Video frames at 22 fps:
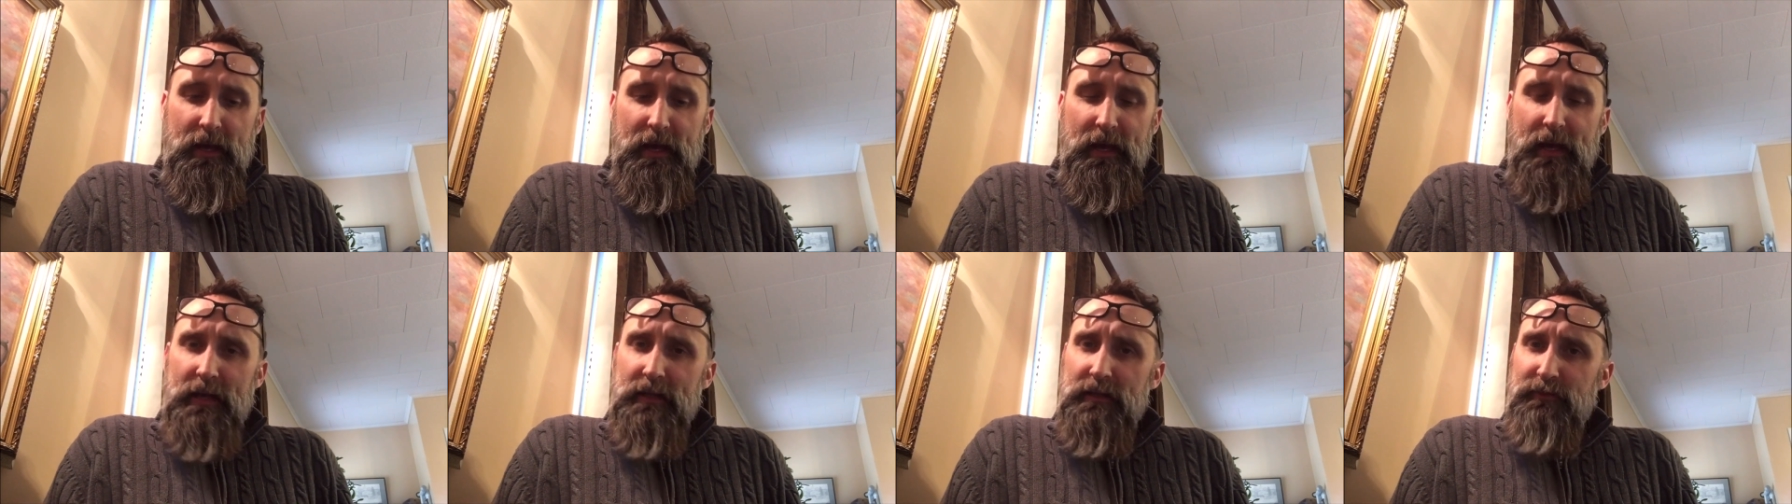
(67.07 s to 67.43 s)

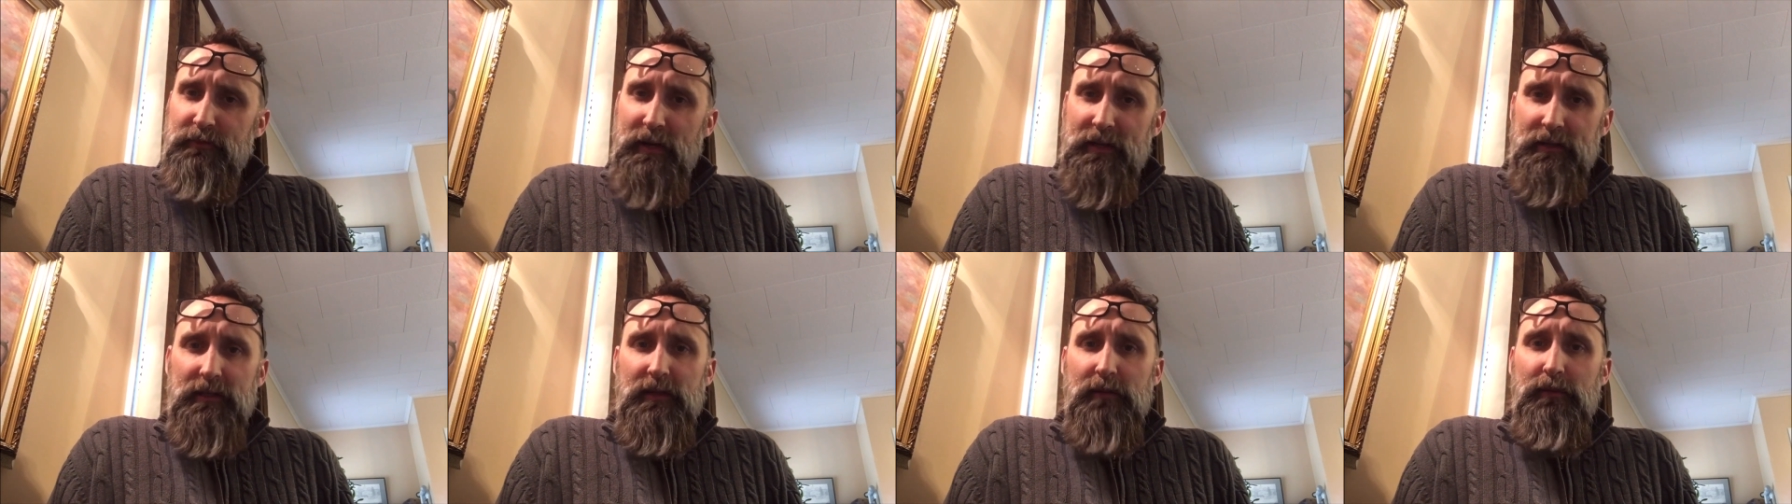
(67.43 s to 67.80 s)
It's
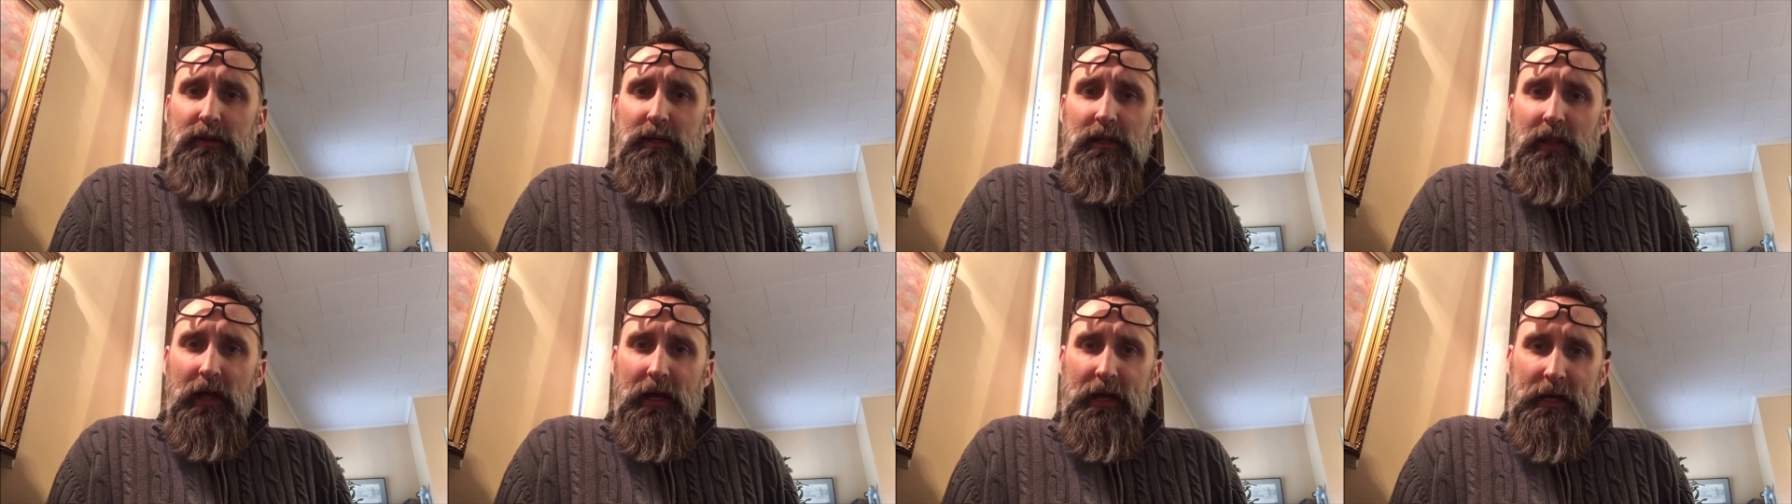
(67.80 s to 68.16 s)
meant to
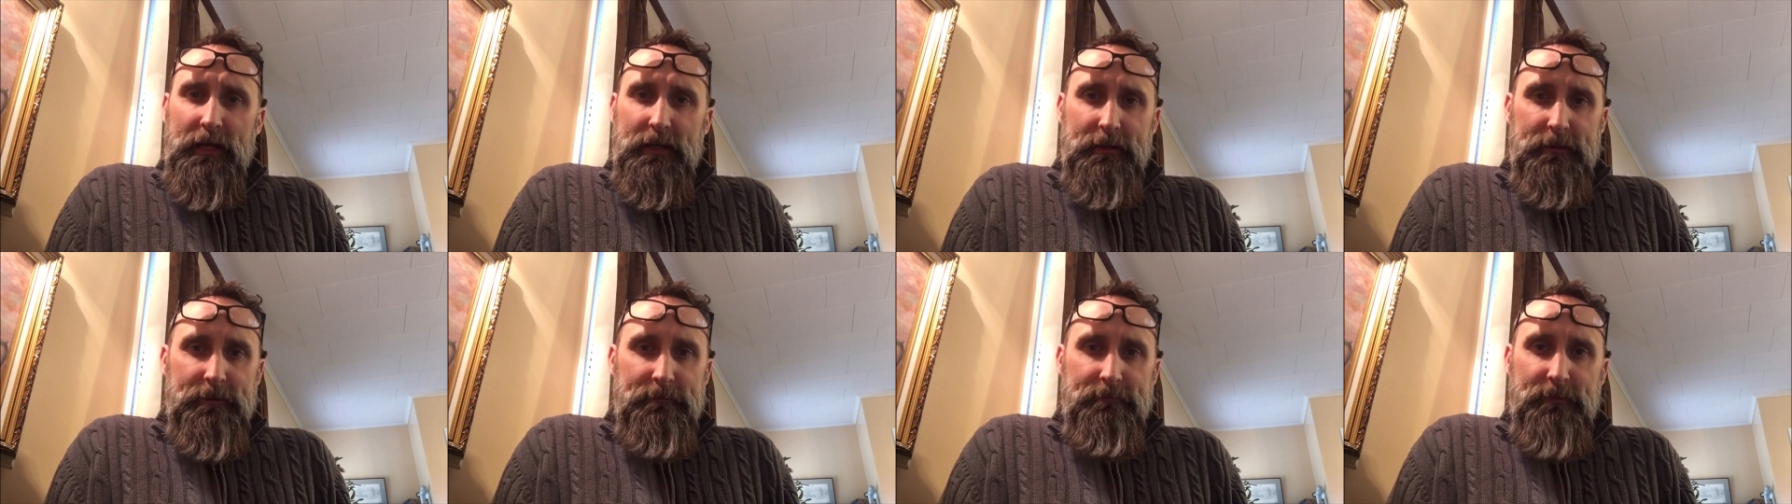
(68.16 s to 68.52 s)
be
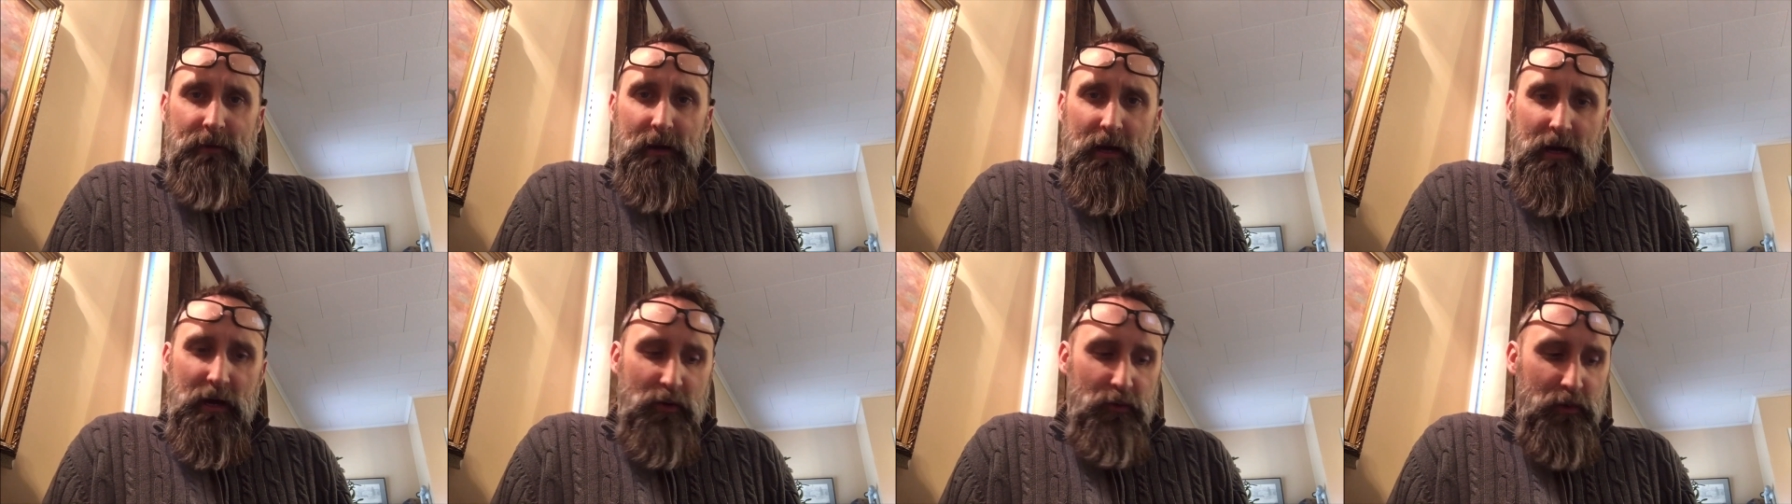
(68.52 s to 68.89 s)
light.
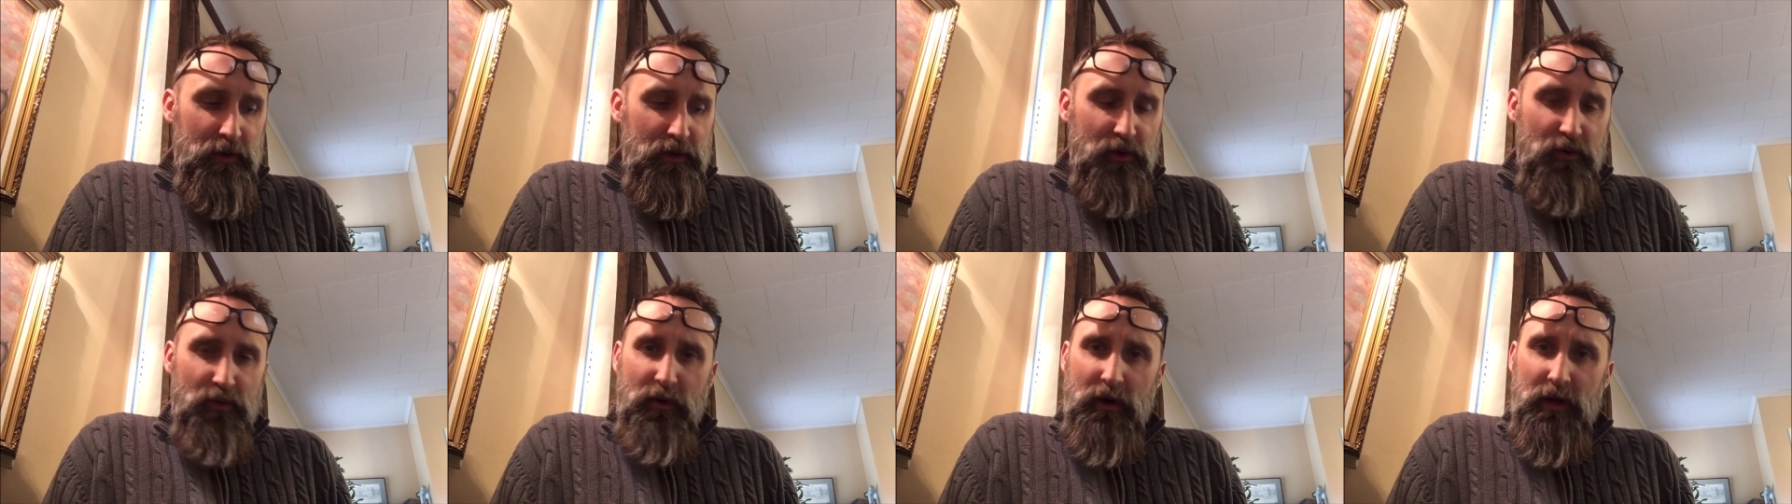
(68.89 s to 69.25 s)
Uh, we
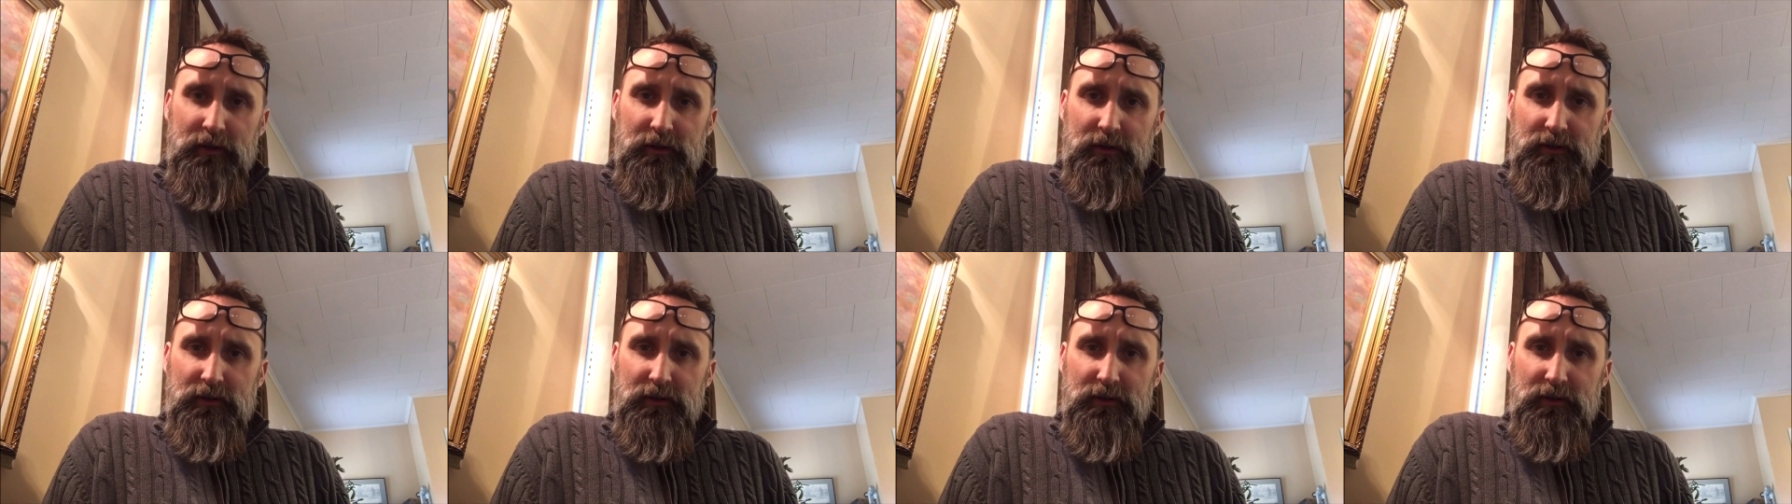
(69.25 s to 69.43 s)
don't want